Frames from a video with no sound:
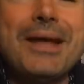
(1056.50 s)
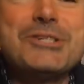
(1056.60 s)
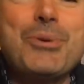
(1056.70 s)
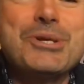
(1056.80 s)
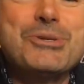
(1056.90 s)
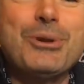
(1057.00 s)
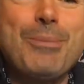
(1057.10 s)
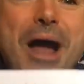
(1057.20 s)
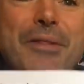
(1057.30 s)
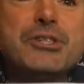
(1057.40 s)
That's what it's all
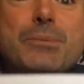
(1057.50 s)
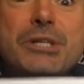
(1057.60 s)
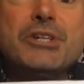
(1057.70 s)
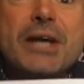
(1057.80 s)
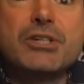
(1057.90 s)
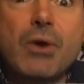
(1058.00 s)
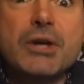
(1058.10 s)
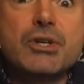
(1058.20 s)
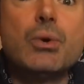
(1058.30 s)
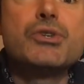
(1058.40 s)
about, the Gypsy Jazz
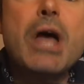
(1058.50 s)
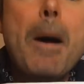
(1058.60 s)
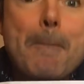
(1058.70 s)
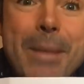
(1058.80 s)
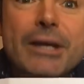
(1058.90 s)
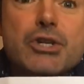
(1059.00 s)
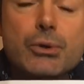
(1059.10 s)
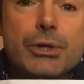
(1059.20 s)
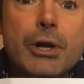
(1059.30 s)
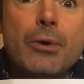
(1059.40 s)
Crash Course. Make
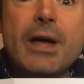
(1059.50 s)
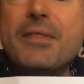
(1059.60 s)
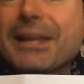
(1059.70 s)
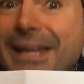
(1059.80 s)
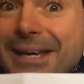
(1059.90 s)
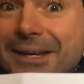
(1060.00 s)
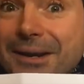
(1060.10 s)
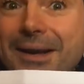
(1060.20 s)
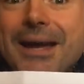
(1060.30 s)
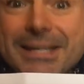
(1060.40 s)
sure you go there. The
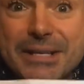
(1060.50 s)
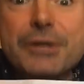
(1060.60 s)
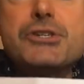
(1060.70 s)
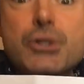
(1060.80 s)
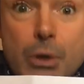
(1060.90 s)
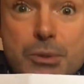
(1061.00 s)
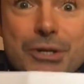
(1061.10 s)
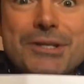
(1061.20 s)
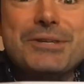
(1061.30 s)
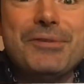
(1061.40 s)
link is in the
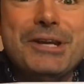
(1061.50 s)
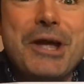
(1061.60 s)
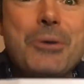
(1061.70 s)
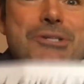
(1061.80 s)
description of this video,